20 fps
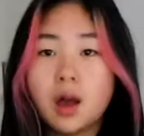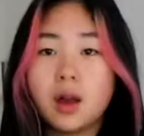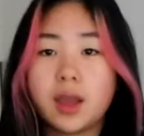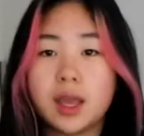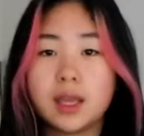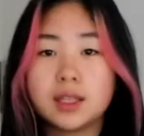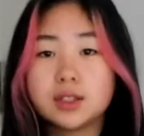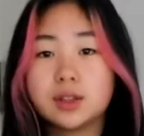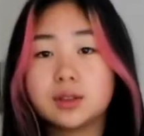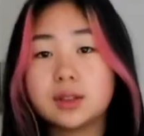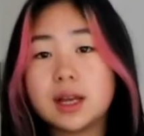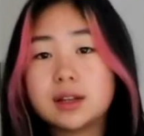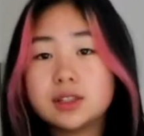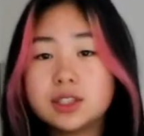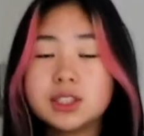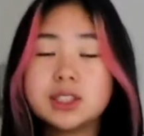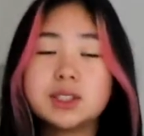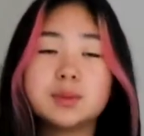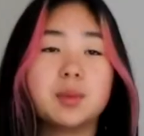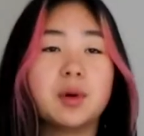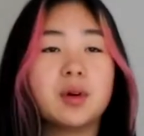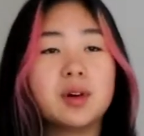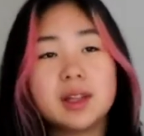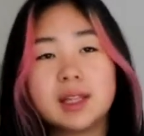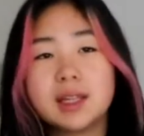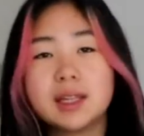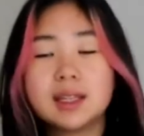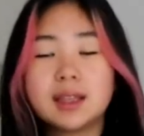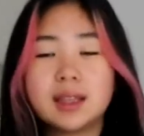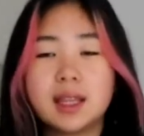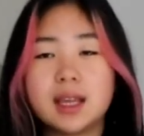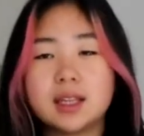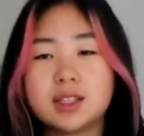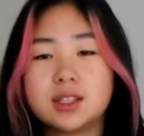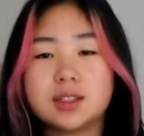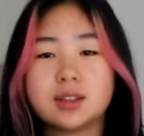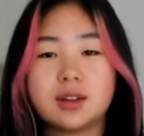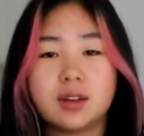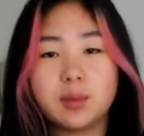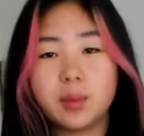Okay, so now she's boiling in there,
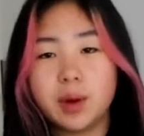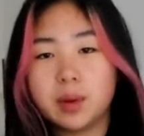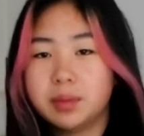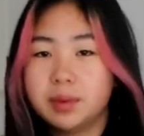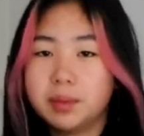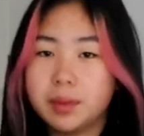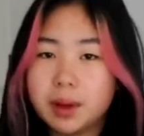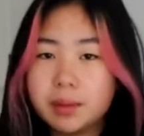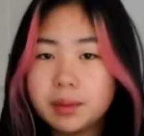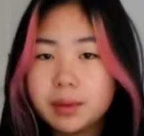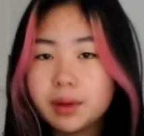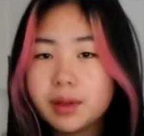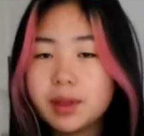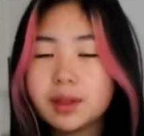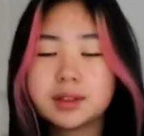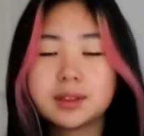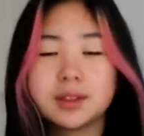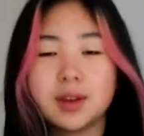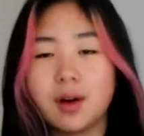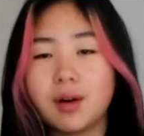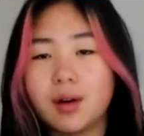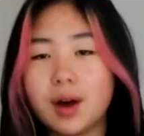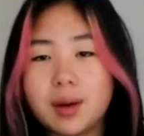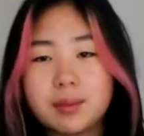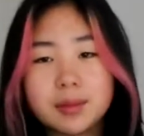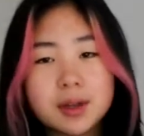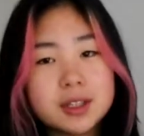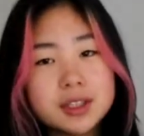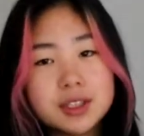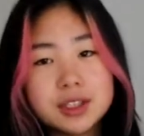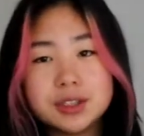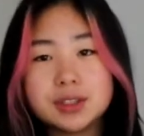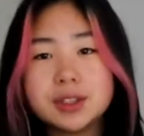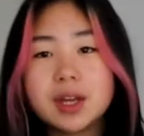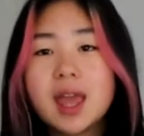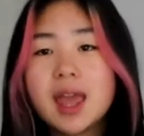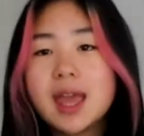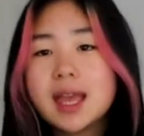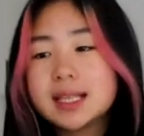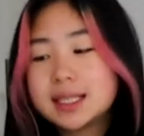she's going bubble bubble. So I'm going to
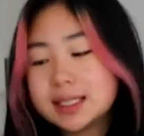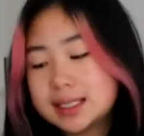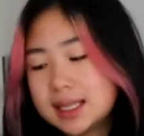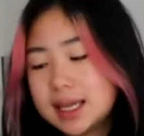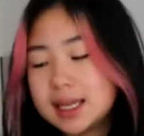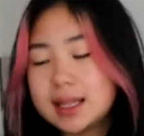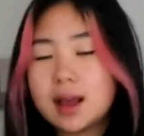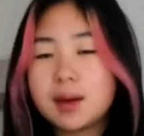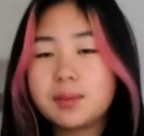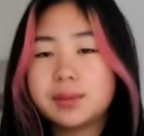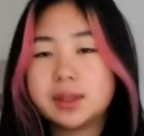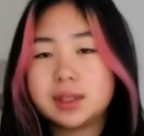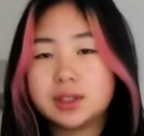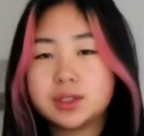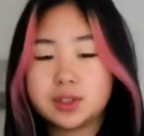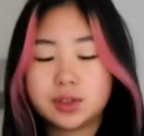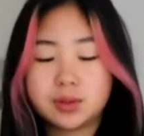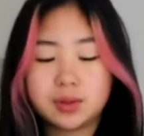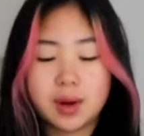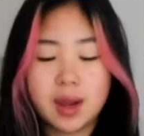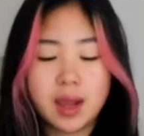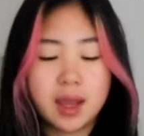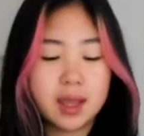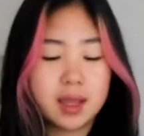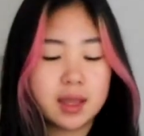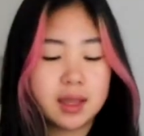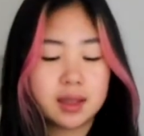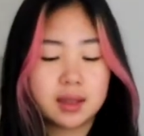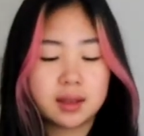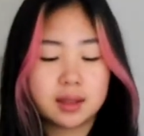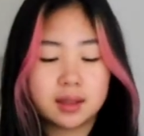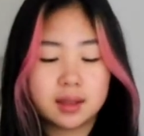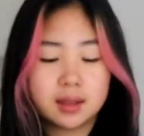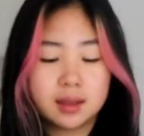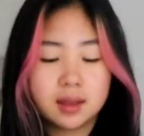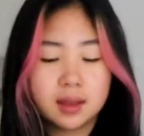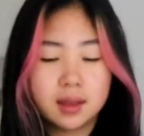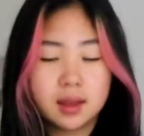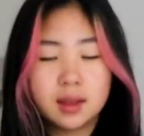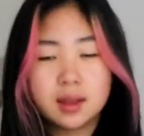set up the tray
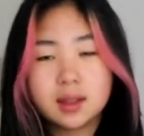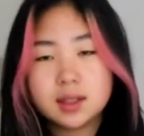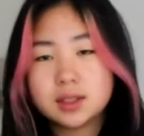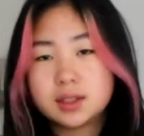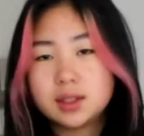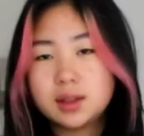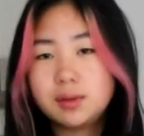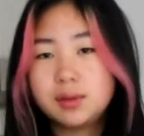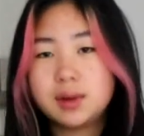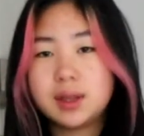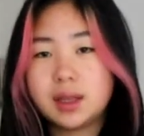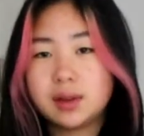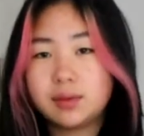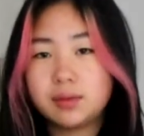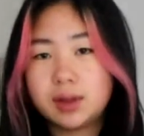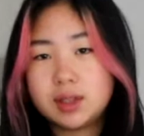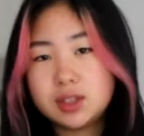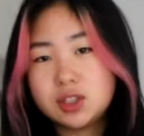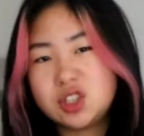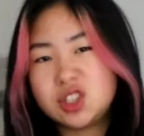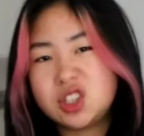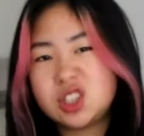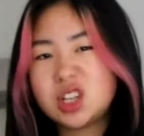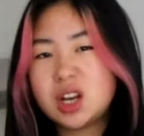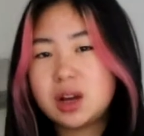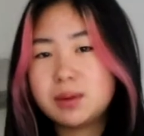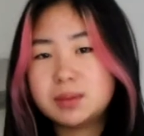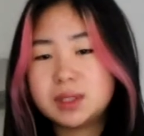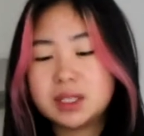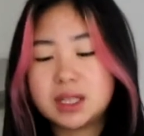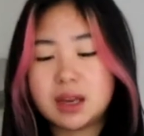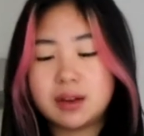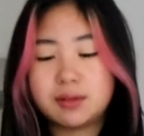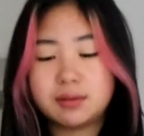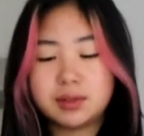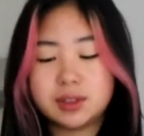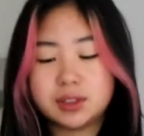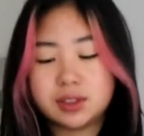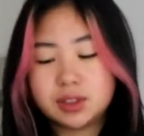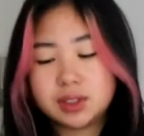so that when she comes out,
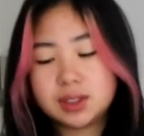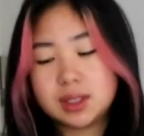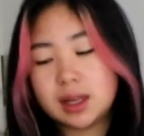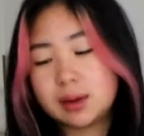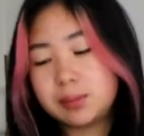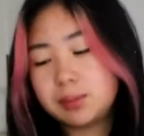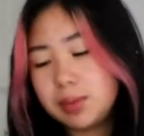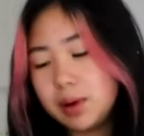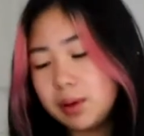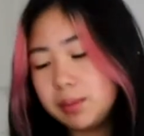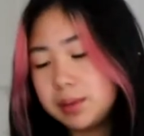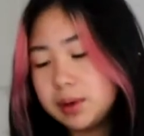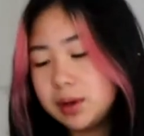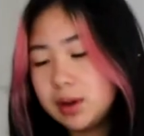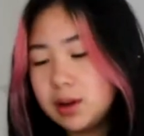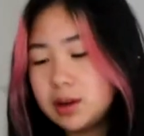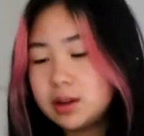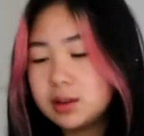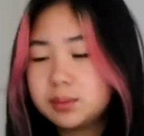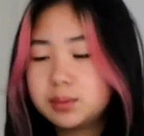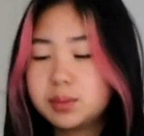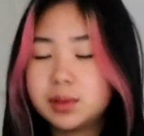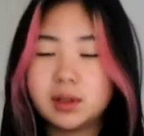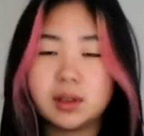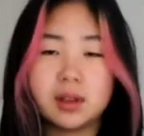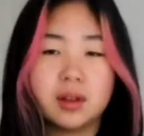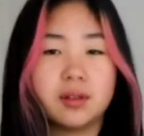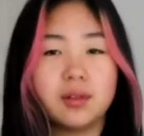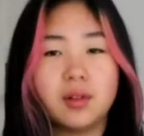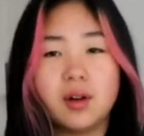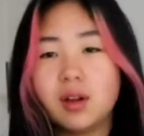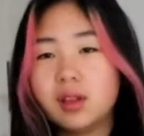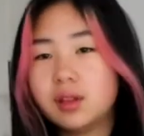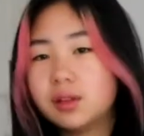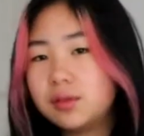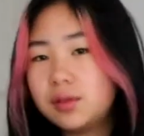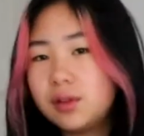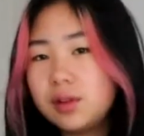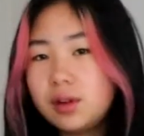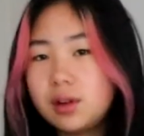we just pop it on, put a little
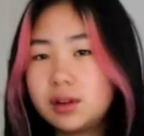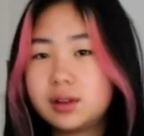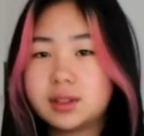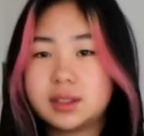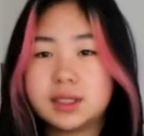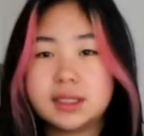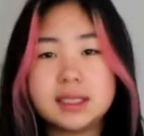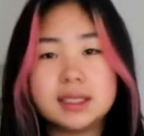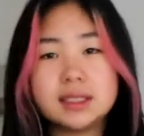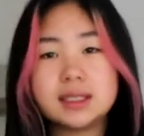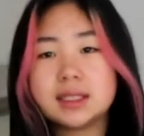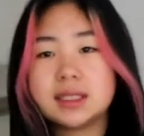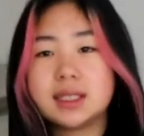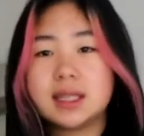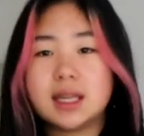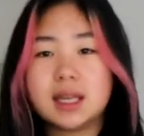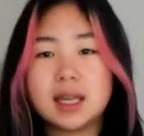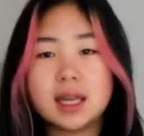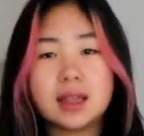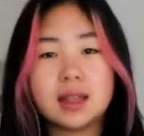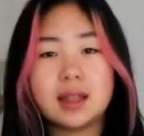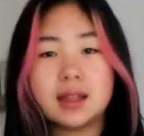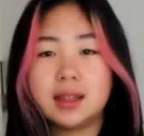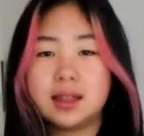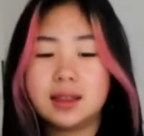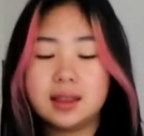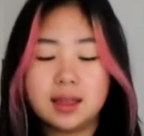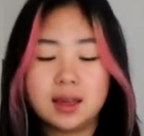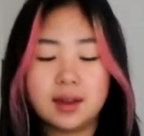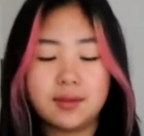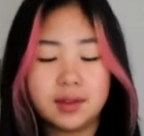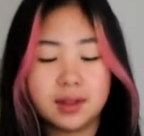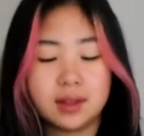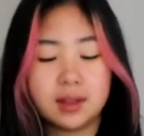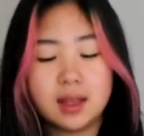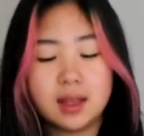olive oil, seasoning, and then in the oven.